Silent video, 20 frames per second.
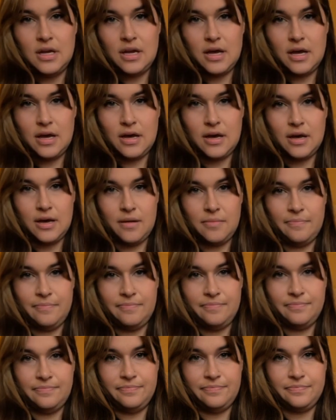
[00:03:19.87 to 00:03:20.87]

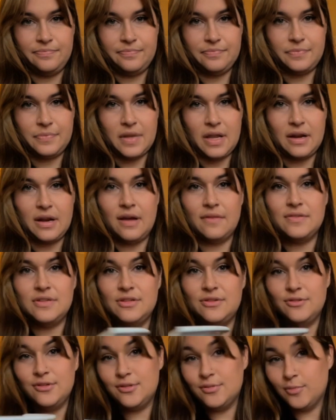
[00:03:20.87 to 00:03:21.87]
I'd have
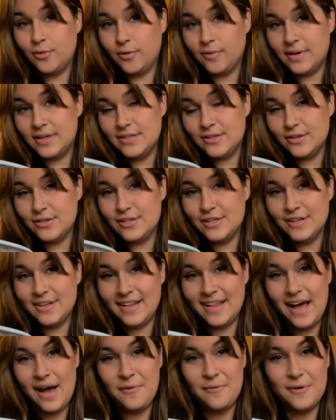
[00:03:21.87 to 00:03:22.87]
to do some more research into
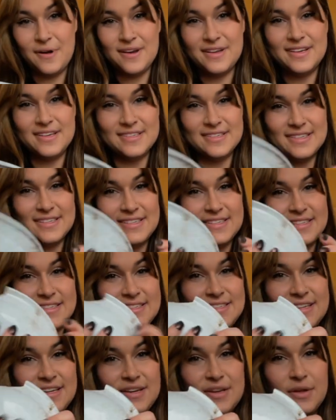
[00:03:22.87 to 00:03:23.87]
that one because this
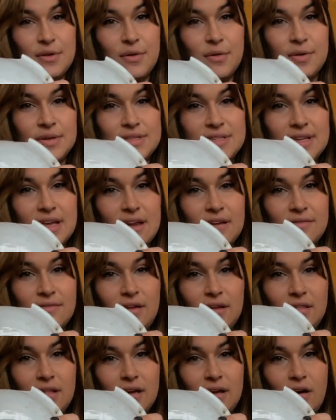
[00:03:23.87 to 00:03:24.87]
is a new, it's kind of
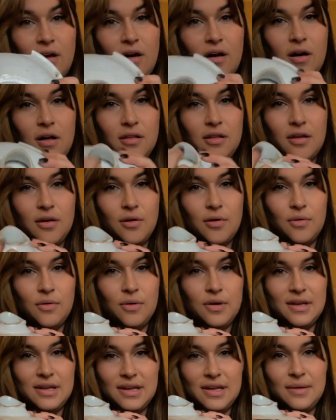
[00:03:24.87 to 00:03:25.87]
got like a
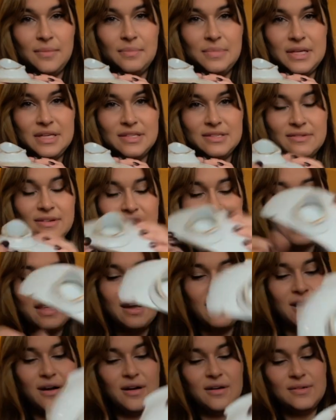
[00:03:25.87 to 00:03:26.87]
hollow piece right
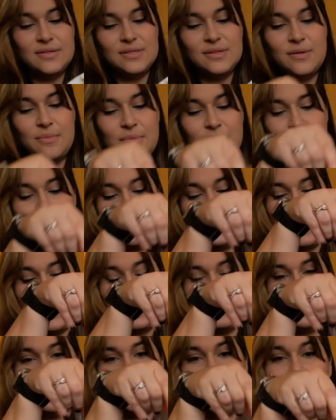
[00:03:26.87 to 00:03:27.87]
there. So I'm going to put
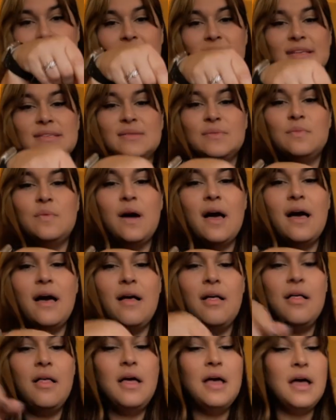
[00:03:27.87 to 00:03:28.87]
that in the bag as
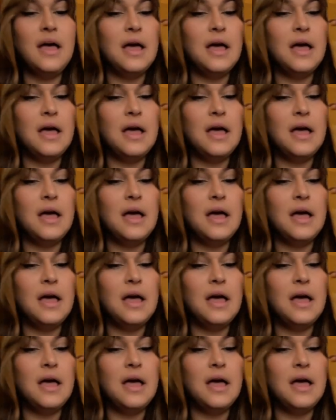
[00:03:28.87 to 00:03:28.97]
well.